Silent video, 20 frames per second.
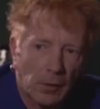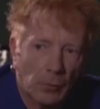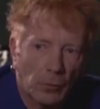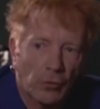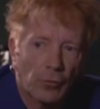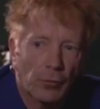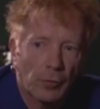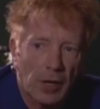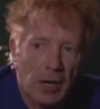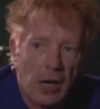was
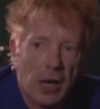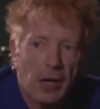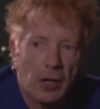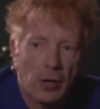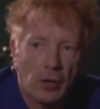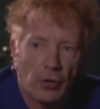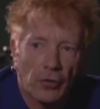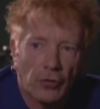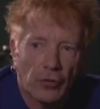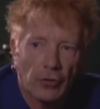
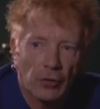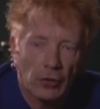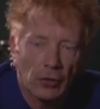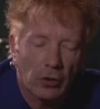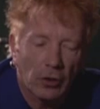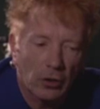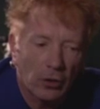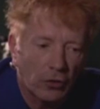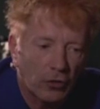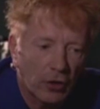relentless and
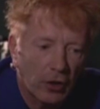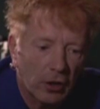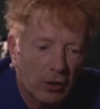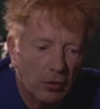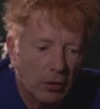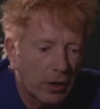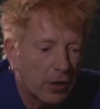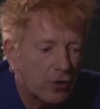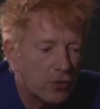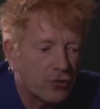
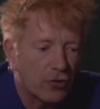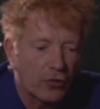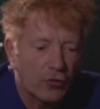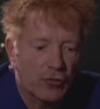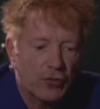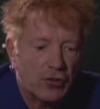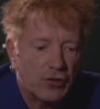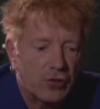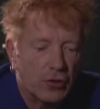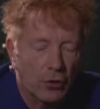continuing, and just
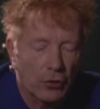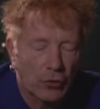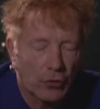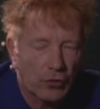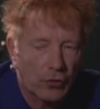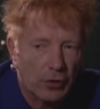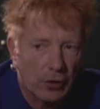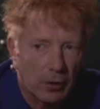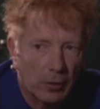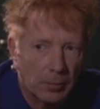did not
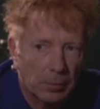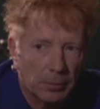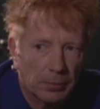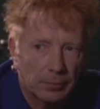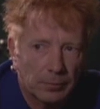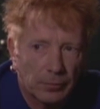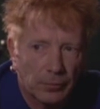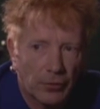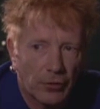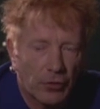stop.
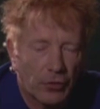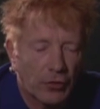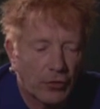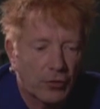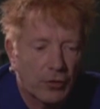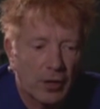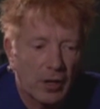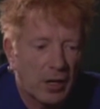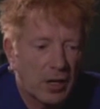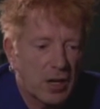
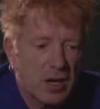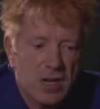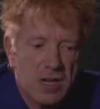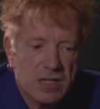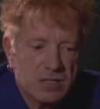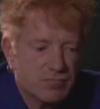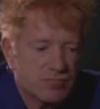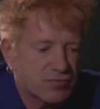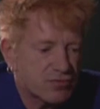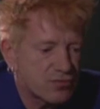Just
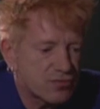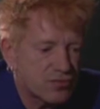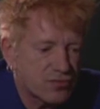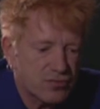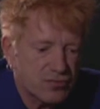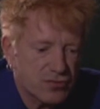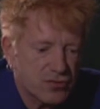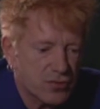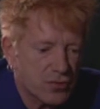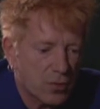
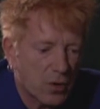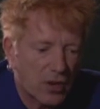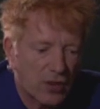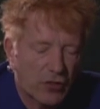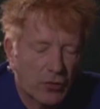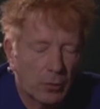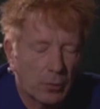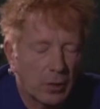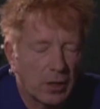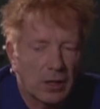
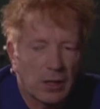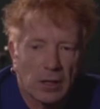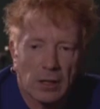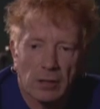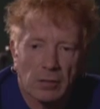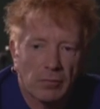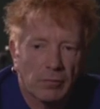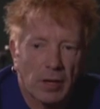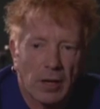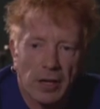twice a week,
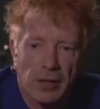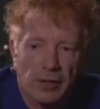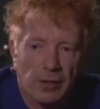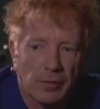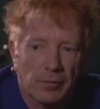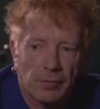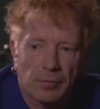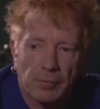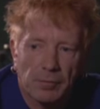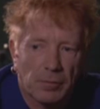
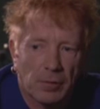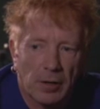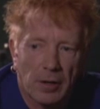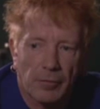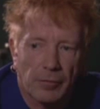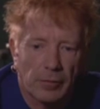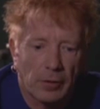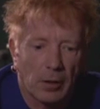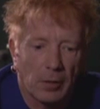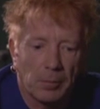raided
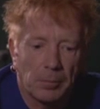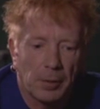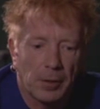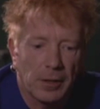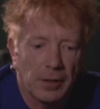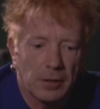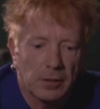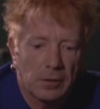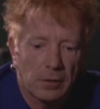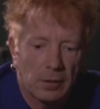wherever I'd
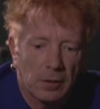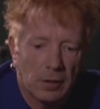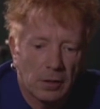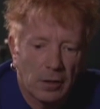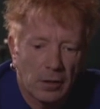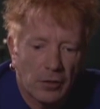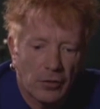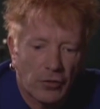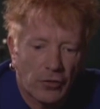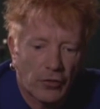be,
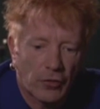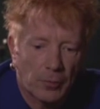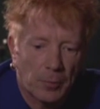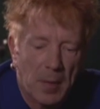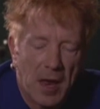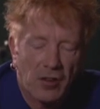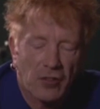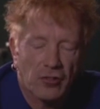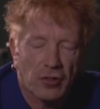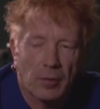
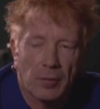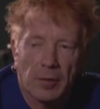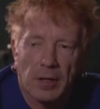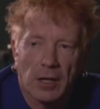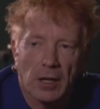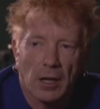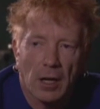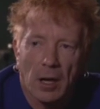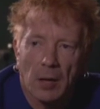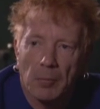smash
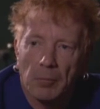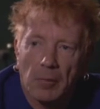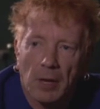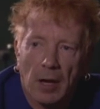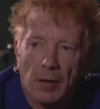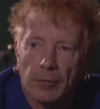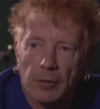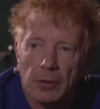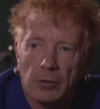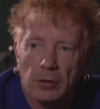everything up and
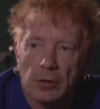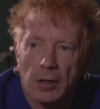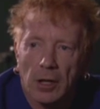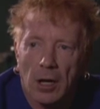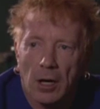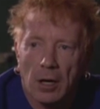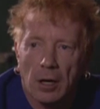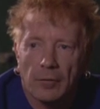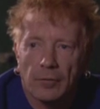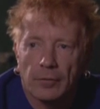have a good
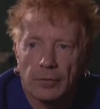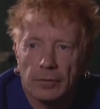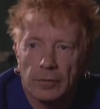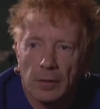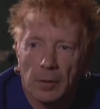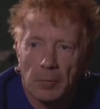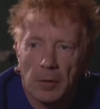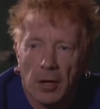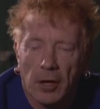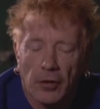laugh
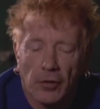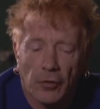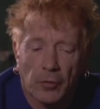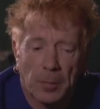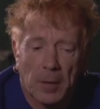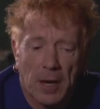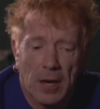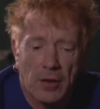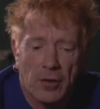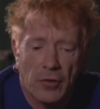at my
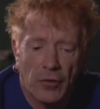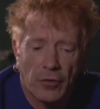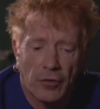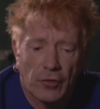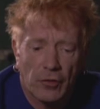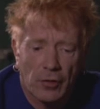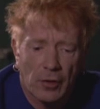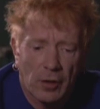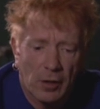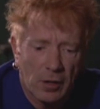
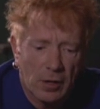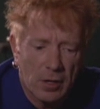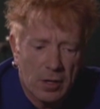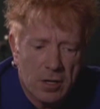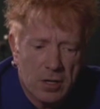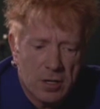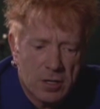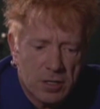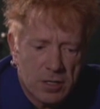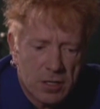expense.
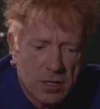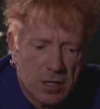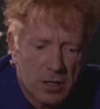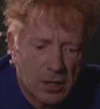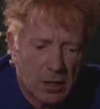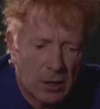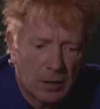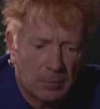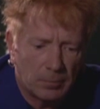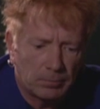
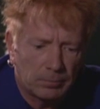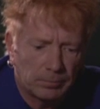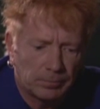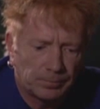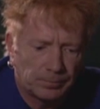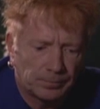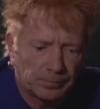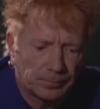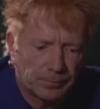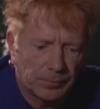Um,
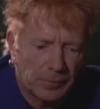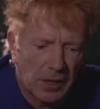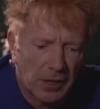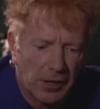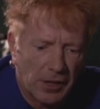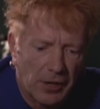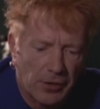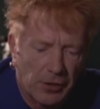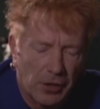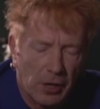
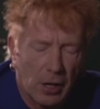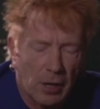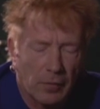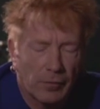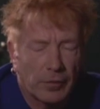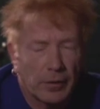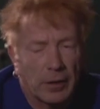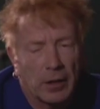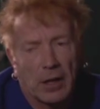I'd had enough of